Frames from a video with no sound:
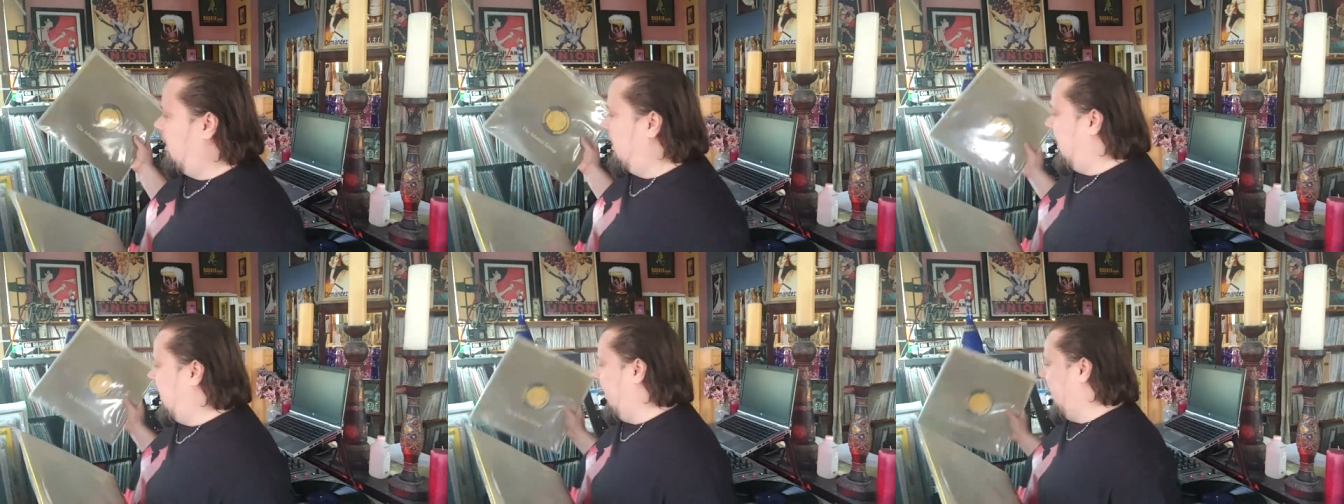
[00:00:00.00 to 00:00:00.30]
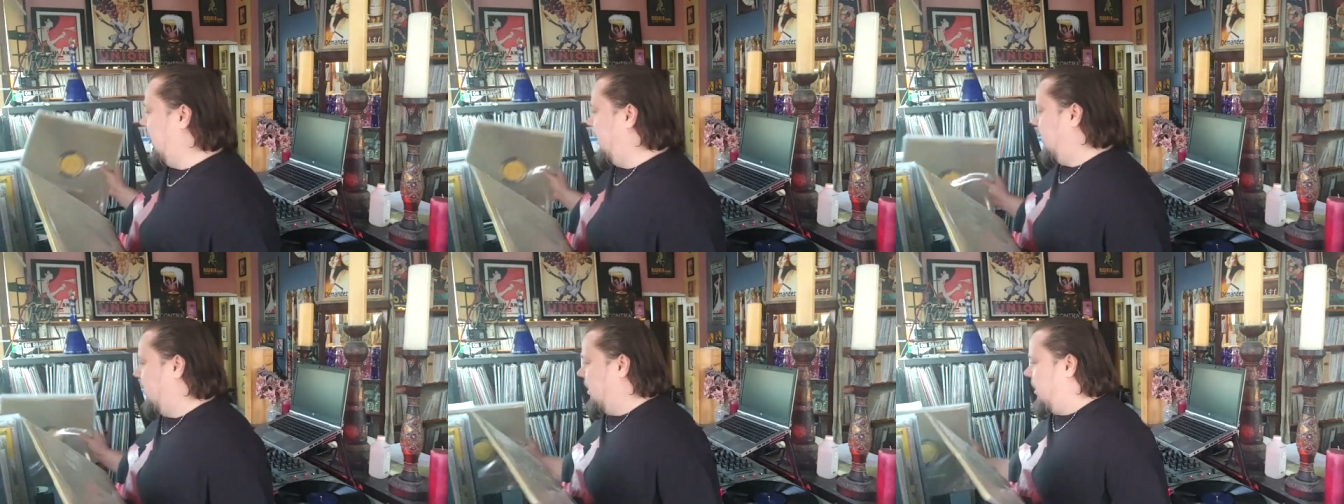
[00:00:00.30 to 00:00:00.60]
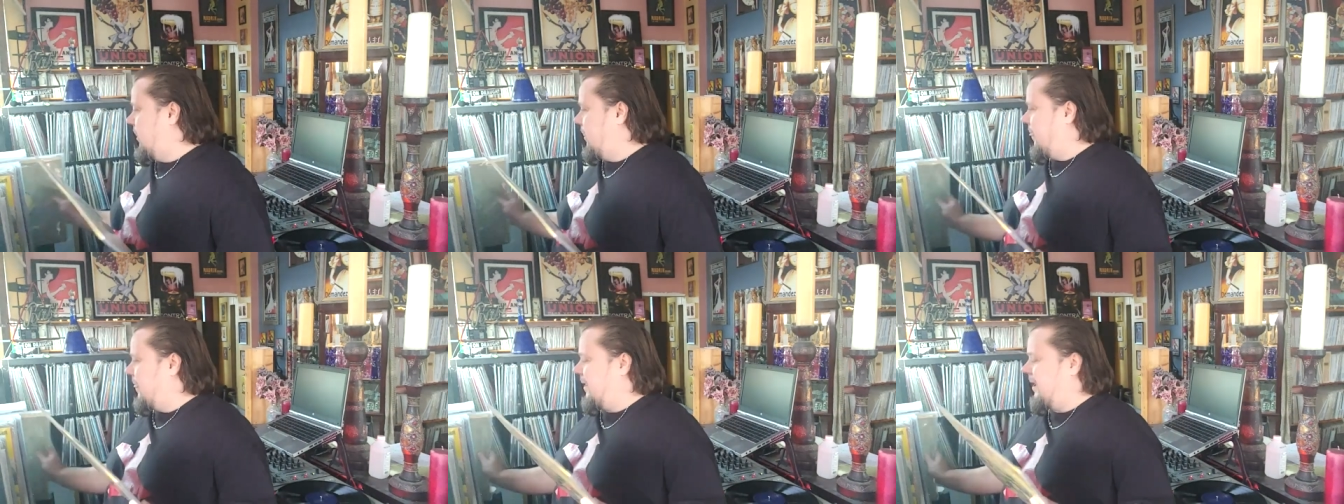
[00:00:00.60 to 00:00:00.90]
And
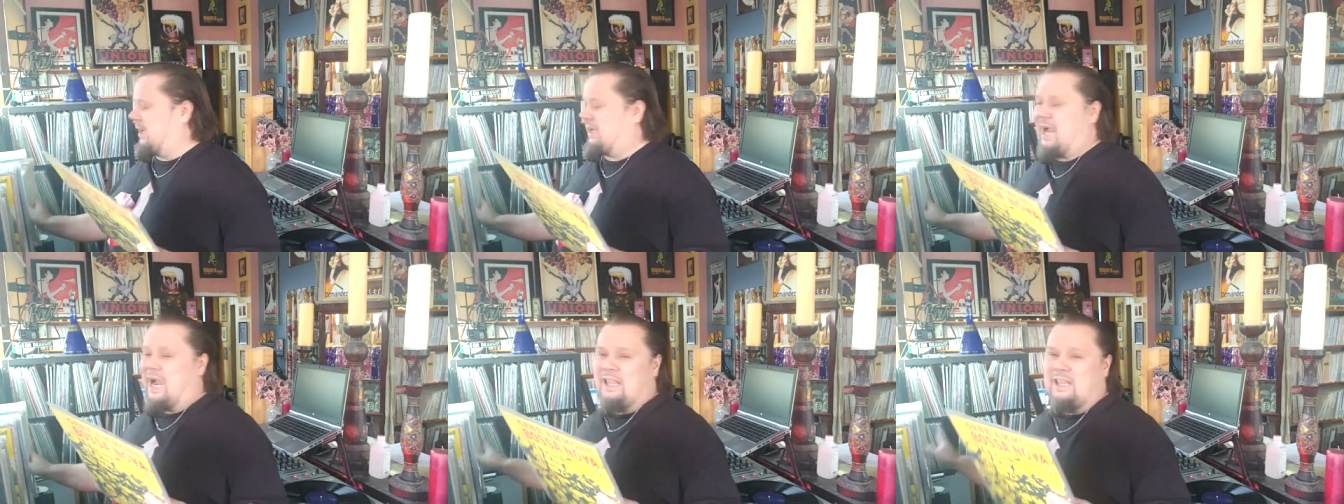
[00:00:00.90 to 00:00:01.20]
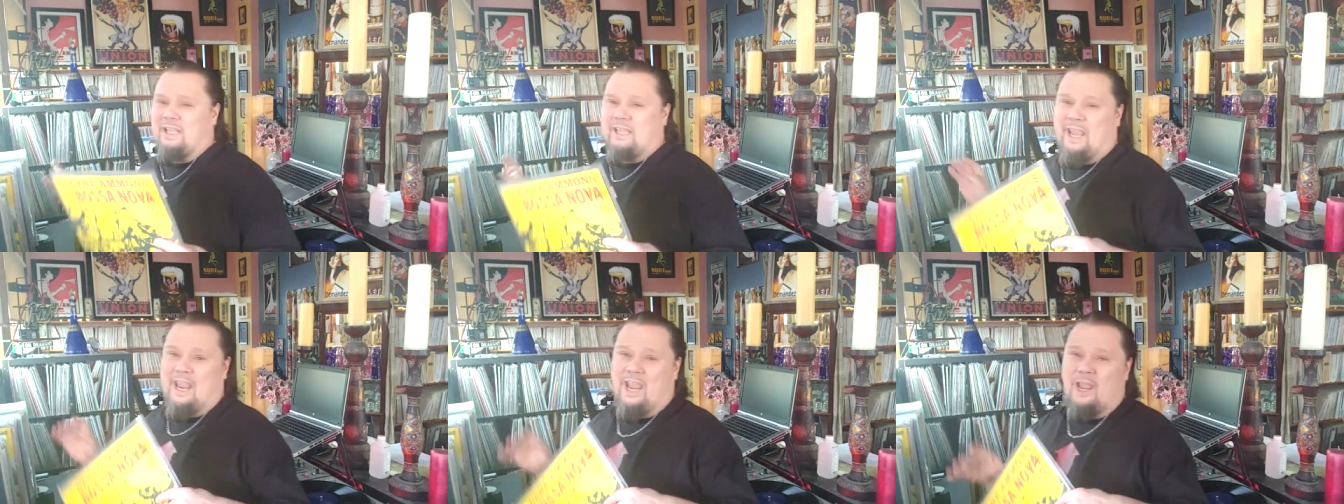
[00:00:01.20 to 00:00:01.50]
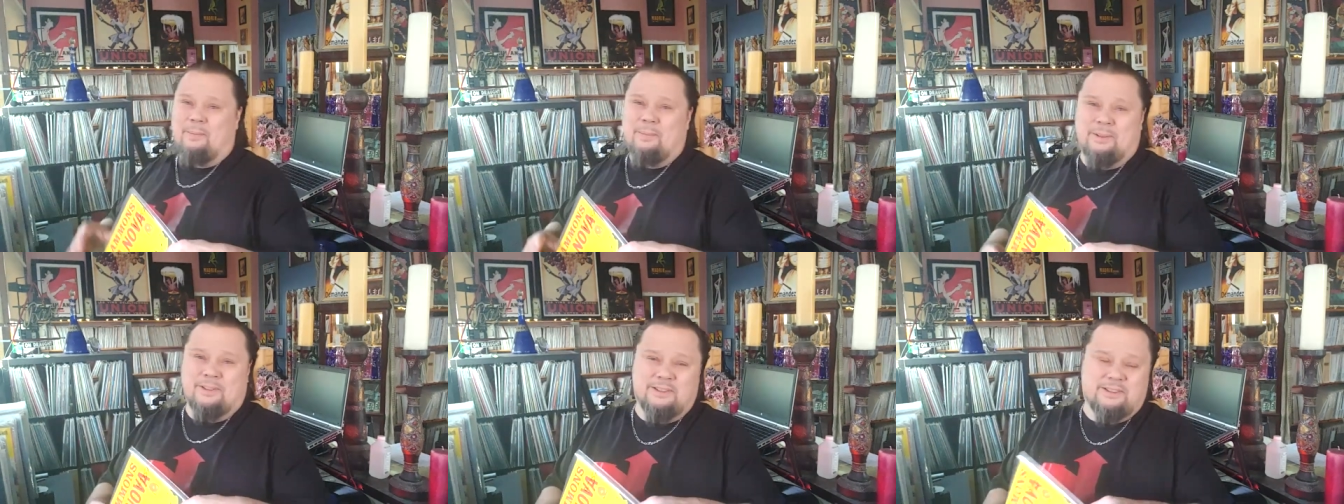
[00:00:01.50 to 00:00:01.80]
a guy like
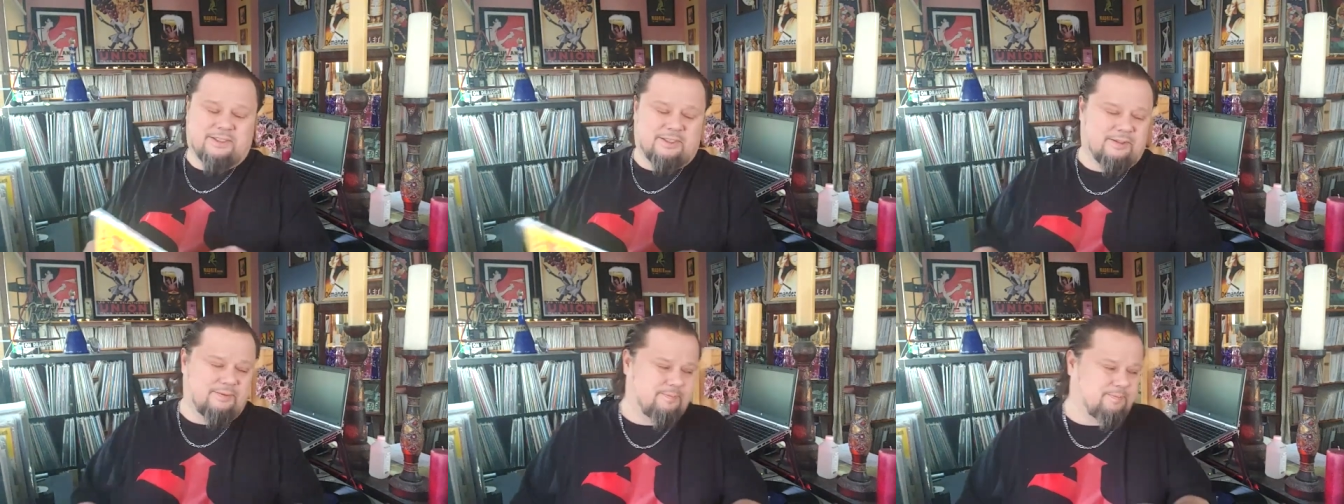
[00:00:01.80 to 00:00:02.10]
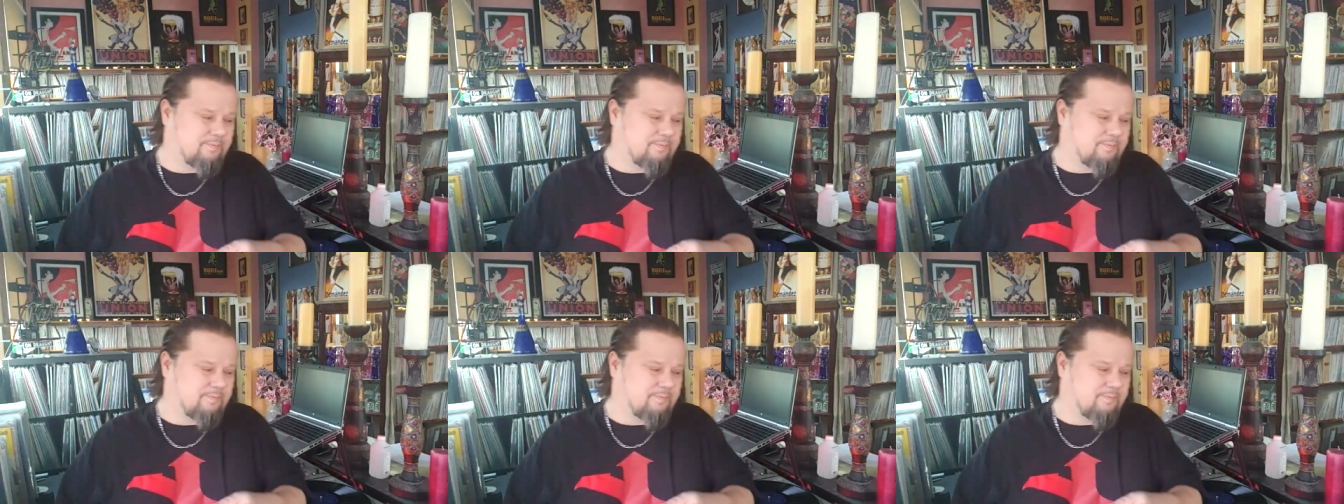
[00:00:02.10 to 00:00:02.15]
Ammons